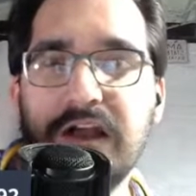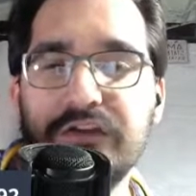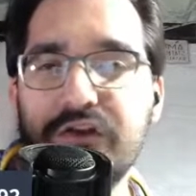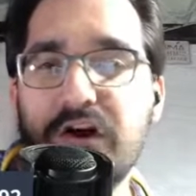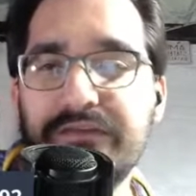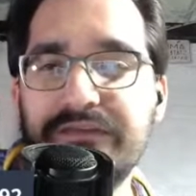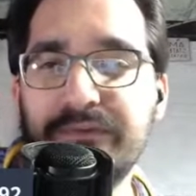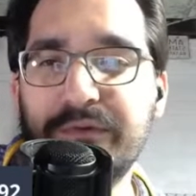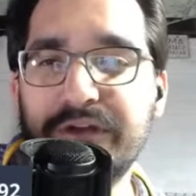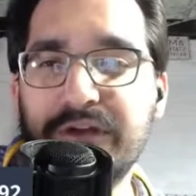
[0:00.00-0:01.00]
you
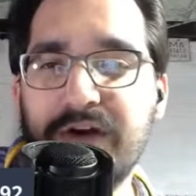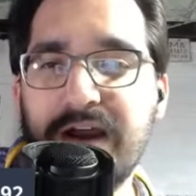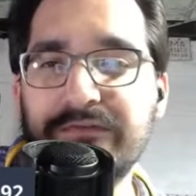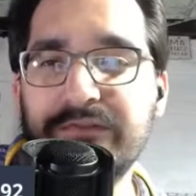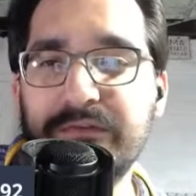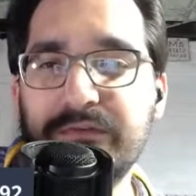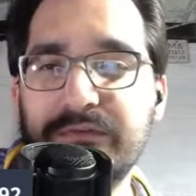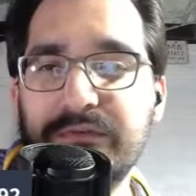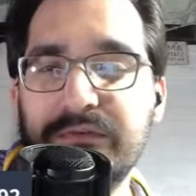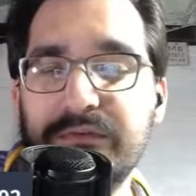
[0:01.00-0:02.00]
obviously want to go after
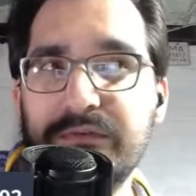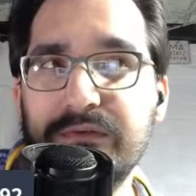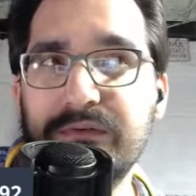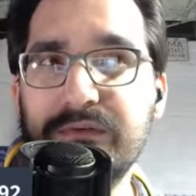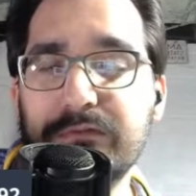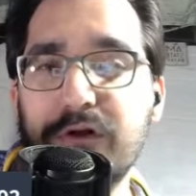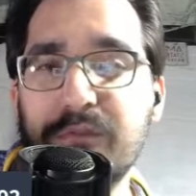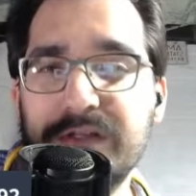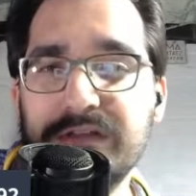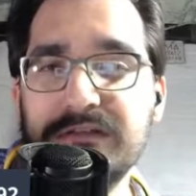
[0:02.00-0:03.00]

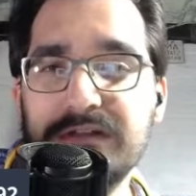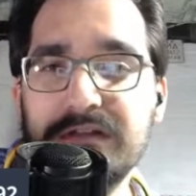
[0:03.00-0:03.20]
Roman.